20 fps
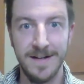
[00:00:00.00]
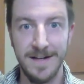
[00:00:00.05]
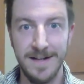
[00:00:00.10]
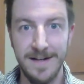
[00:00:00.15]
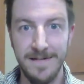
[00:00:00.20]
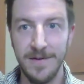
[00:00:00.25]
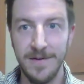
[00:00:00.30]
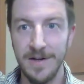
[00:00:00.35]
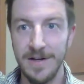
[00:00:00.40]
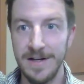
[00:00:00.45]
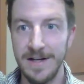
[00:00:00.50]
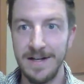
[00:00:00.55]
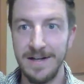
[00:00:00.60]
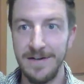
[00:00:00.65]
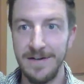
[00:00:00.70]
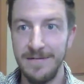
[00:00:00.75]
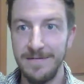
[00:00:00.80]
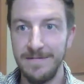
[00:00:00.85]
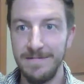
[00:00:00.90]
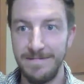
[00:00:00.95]
even,
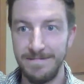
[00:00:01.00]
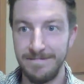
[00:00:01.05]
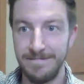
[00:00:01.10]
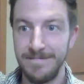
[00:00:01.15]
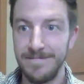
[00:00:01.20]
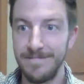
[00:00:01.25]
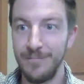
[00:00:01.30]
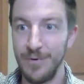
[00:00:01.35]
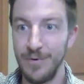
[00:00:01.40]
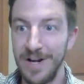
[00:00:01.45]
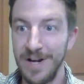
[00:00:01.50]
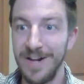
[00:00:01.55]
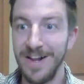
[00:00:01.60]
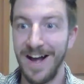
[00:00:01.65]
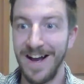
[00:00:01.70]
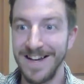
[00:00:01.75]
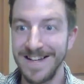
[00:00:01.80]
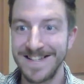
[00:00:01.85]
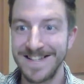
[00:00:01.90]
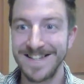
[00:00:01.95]
and you
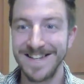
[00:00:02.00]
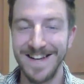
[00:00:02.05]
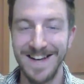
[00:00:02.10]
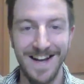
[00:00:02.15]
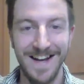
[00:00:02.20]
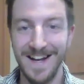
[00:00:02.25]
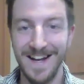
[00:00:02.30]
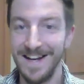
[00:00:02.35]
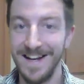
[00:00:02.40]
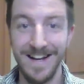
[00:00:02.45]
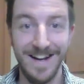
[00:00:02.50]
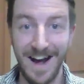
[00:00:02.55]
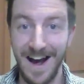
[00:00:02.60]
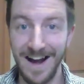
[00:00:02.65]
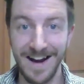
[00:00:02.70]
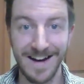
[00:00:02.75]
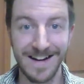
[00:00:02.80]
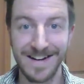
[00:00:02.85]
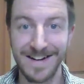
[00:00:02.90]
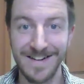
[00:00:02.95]
realize
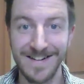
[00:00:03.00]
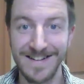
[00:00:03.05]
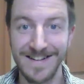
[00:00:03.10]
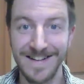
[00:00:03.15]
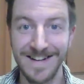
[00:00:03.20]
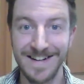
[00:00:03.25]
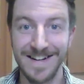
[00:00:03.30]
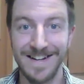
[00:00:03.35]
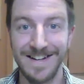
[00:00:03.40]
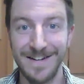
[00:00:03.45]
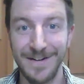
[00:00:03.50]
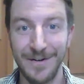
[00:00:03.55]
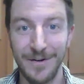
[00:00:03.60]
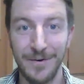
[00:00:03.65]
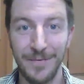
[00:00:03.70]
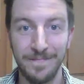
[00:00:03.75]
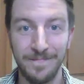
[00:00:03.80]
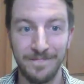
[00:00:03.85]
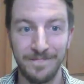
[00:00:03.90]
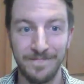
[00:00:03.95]
not a good thing to
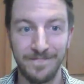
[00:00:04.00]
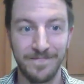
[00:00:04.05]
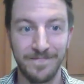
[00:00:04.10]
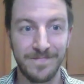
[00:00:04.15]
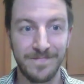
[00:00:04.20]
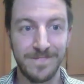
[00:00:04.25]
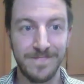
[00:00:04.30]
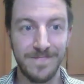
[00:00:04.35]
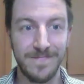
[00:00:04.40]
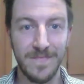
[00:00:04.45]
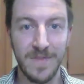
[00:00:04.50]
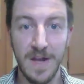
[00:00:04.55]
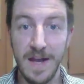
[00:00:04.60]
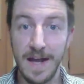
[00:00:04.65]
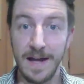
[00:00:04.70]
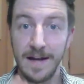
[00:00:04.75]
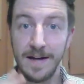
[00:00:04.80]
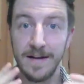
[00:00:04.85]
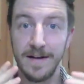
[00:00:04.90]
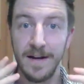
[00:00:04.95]
do,
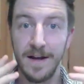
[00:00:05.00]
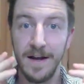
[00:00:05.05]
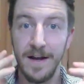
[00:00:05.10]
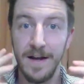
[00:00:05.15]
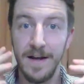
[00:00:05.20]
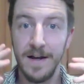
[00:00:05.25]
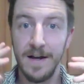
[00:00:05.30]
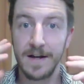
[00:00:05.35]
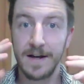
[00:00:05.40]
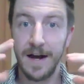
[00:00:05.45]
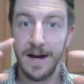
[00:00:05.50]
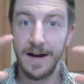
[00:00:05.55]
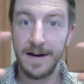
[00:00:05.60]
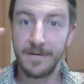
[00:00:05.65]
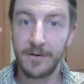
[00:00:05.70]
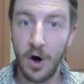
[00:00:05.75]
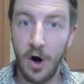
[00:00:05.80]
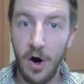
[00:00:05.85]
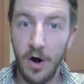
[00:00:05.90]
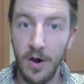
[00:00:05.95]
and kind
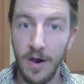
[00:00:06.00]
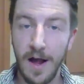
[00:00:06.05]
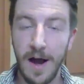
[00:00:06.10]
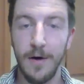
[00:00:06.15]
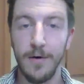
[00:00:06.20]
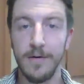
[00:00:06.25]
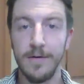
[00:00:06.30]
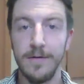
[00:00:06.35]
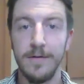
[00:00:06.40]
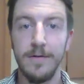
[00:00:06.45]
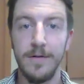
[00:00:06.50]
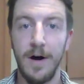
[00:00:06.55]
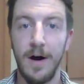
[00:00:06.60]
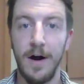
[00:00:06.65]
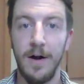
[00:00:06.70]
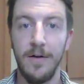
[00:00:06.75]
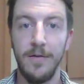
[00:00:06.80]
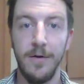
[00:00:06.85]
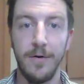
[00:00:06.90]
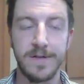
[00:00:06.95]
of call out
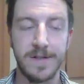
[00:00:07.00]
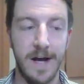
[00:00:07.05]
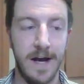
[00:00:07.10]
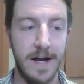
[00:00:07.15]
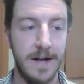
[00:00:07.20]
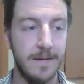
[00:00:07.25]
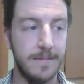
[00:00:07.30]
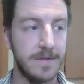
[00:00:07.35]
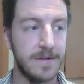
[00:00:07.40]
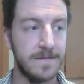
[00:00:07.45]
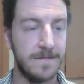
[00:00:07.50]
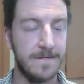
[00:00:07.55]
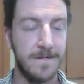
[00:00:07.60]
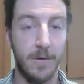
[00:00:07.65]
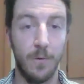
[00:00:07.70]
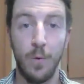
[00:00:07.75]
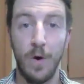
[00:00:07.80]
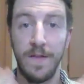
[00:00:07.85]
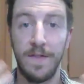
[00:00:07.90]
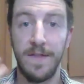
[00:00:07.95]
those items
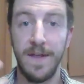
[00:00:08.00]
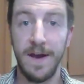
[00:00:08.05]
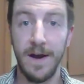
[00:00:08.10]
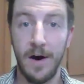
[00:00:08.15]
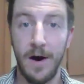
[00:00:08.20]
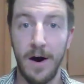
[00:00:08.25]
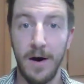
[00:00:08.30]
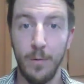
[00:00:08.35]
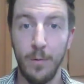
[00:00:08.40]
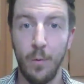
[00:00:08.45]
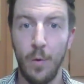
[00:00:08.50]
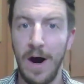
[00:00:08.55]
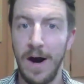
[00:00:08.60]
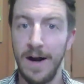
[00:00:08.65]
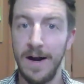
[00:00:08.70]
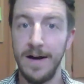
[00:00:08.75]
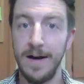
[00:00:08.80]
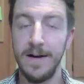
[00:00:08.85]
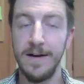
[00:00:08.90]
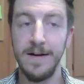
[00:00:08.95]
for what they are,
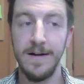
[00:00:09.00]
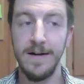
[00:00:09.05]
why